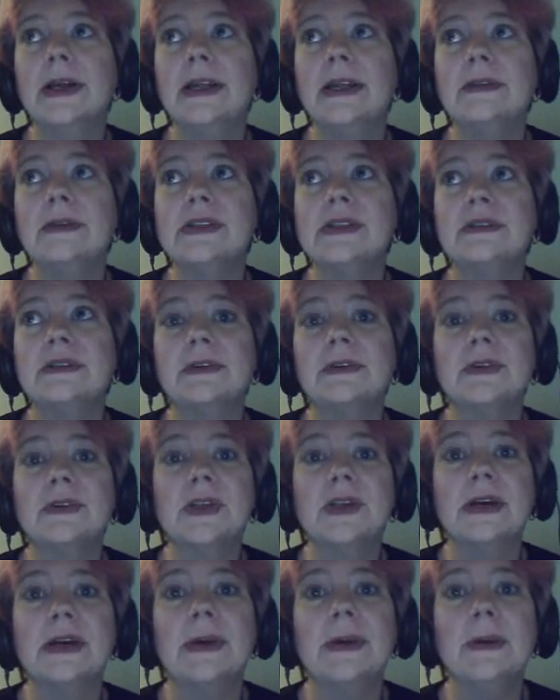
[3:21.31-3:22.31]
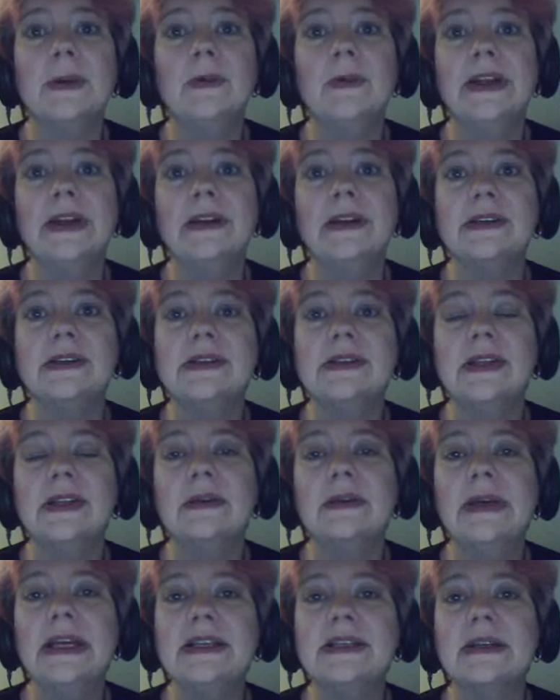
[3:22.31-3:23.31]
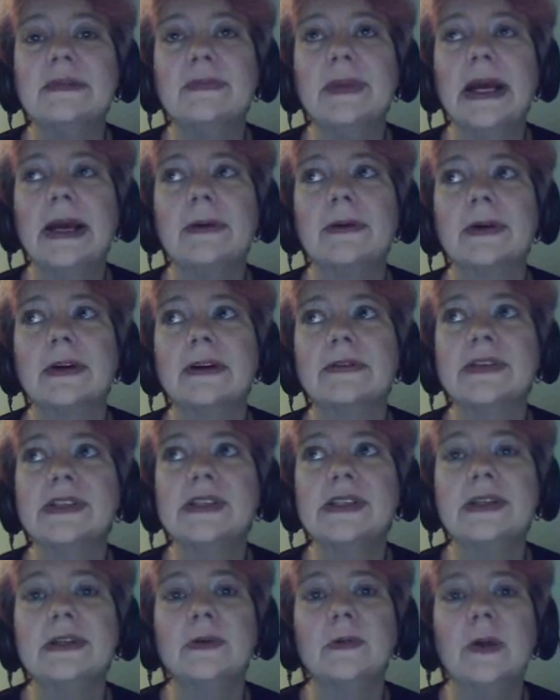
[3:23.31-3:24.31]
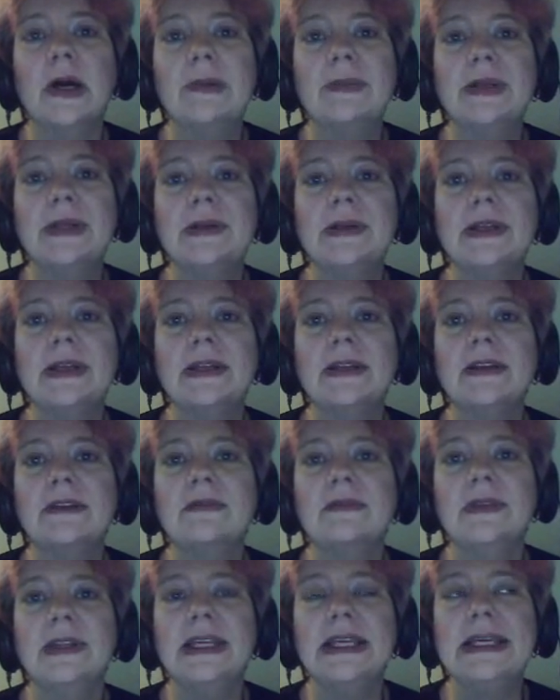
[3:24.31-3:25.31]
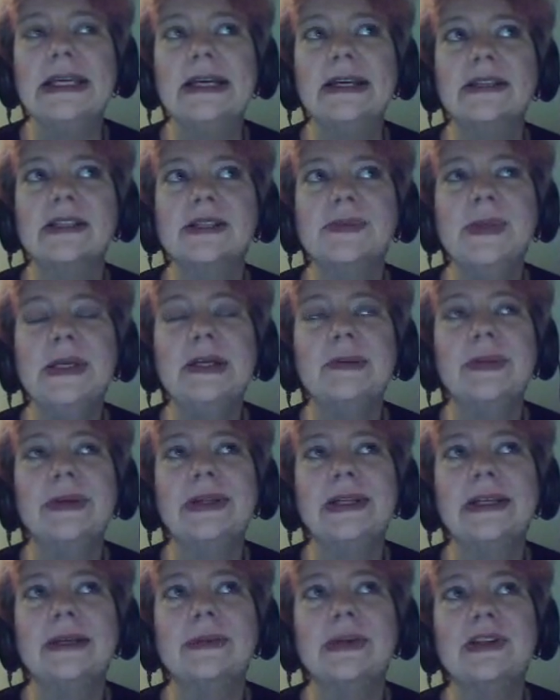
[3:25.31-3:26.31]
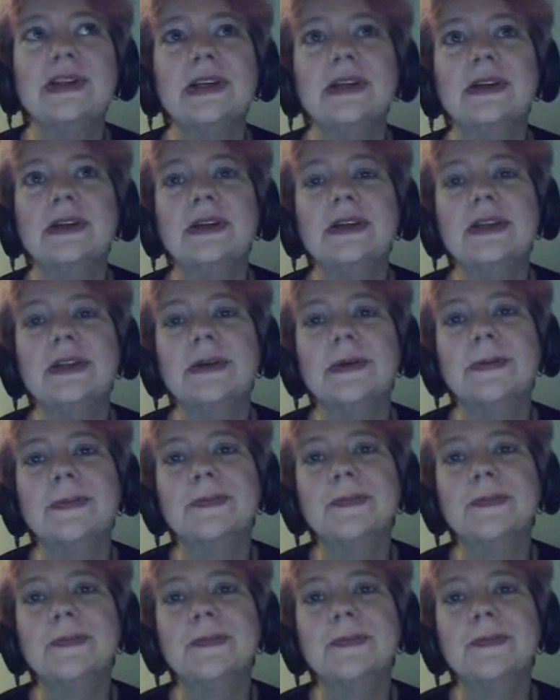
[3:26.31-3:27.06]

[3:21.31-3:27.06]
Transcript: and it was the first time I'd witnessed the amazing power of a steel weapon and the unspeakable damage it could do.